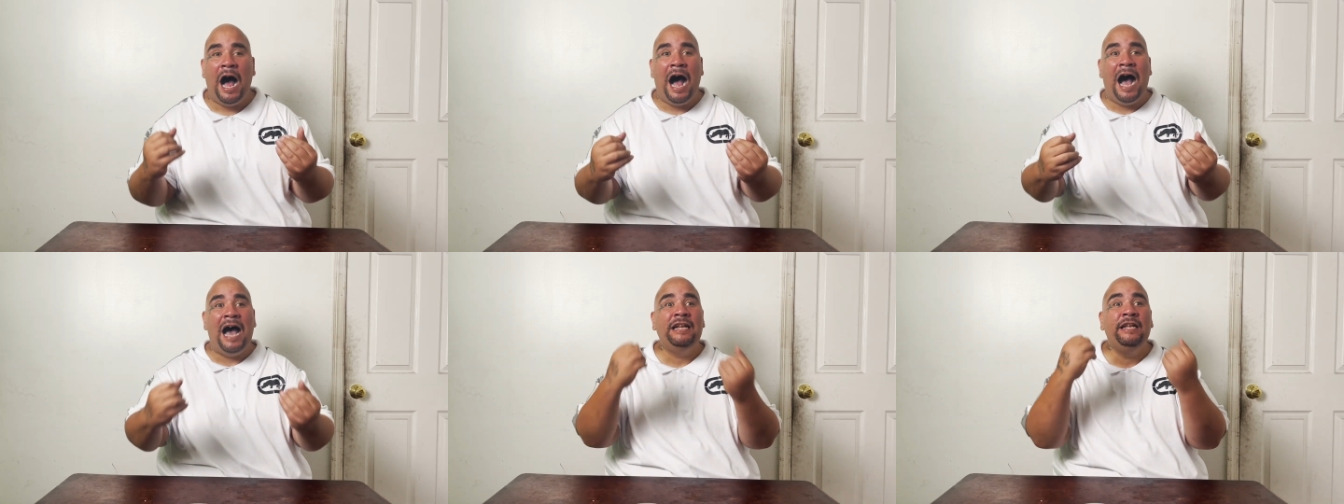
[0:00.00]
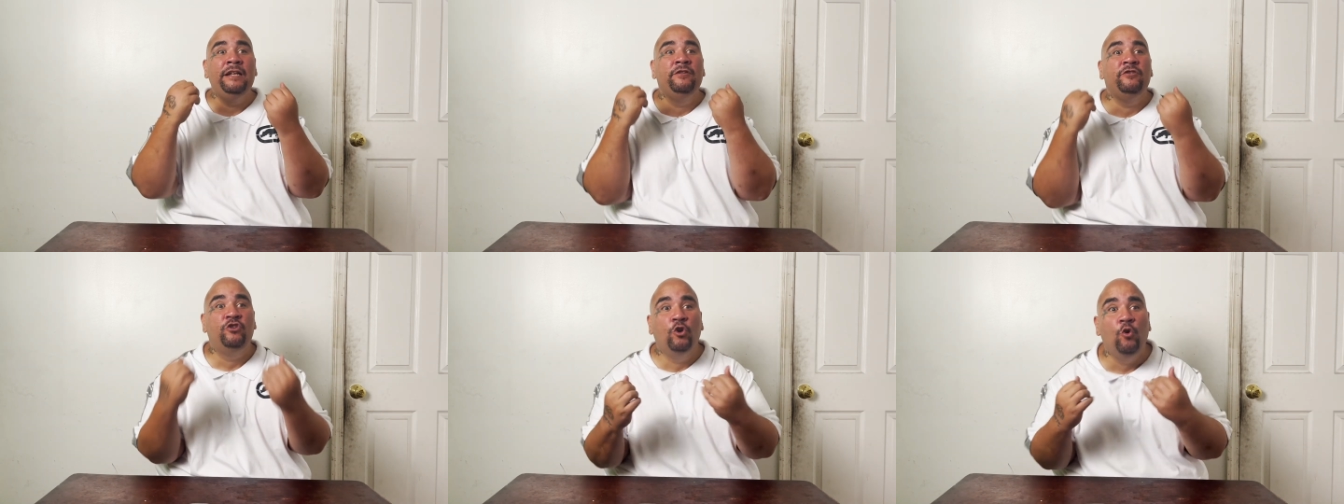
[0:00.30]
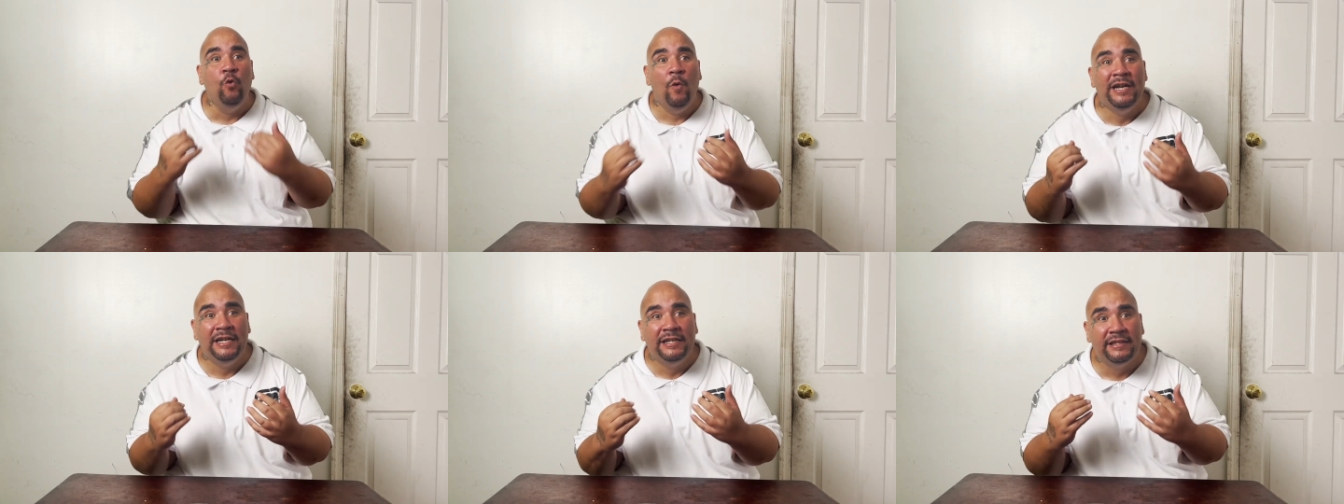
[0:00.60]
I didn't
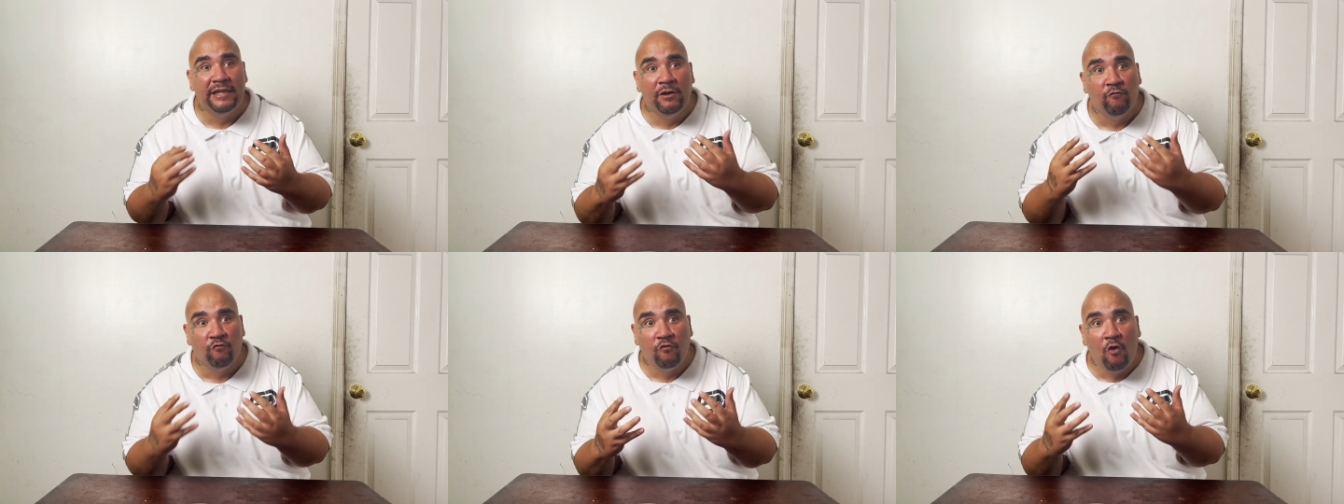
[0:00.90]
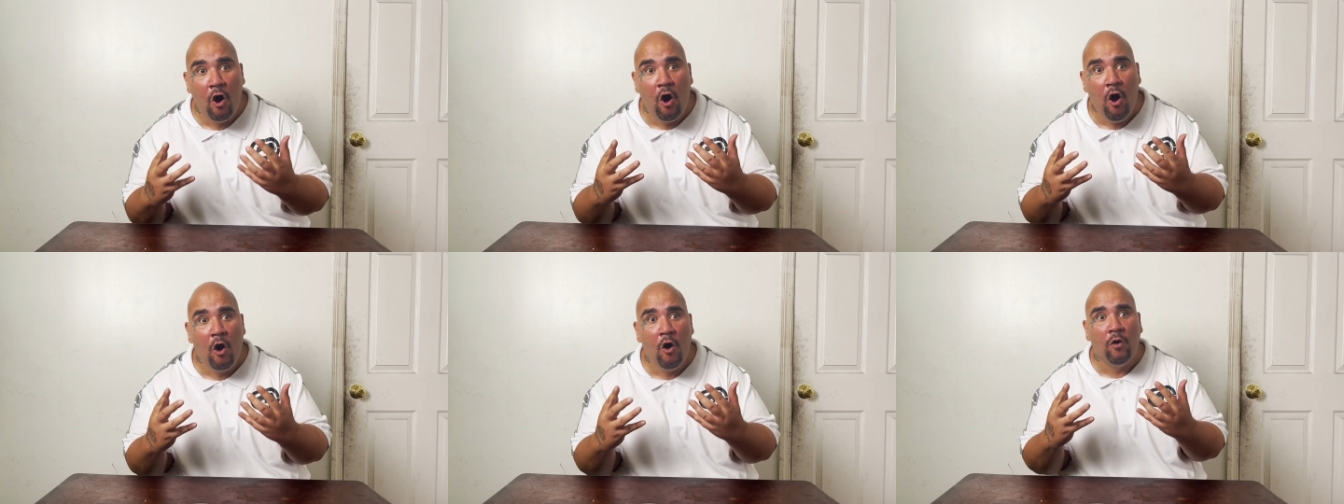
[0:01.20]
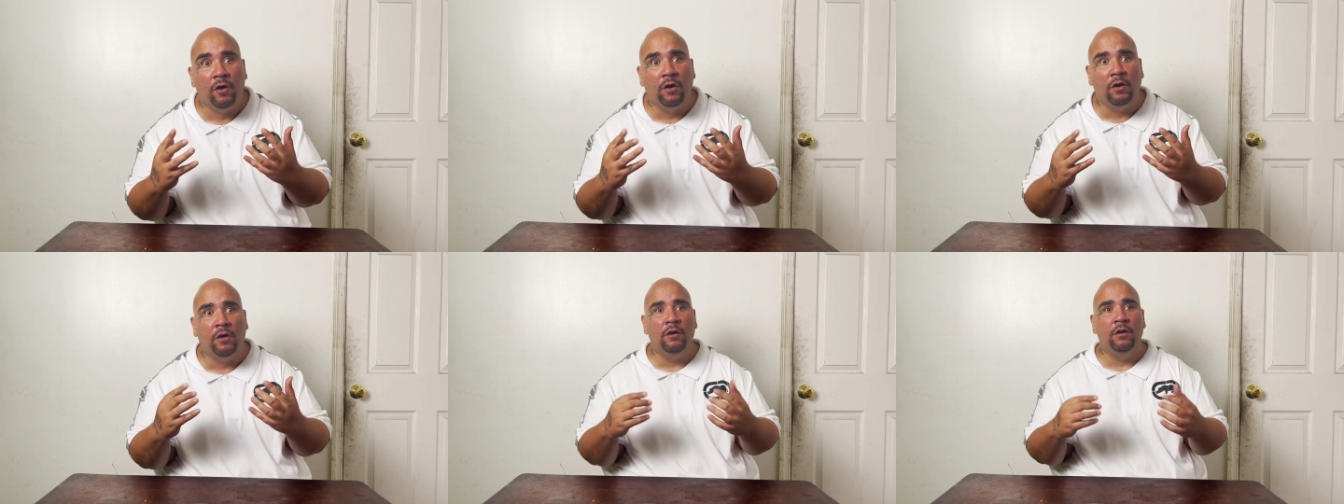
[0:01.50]
do anything
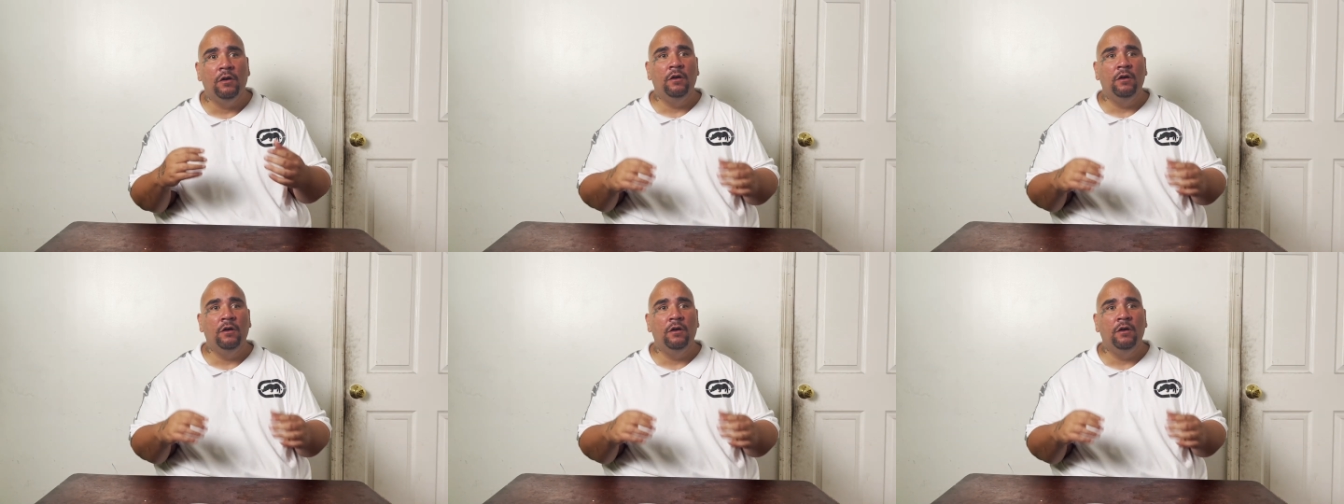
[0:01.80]
wrong.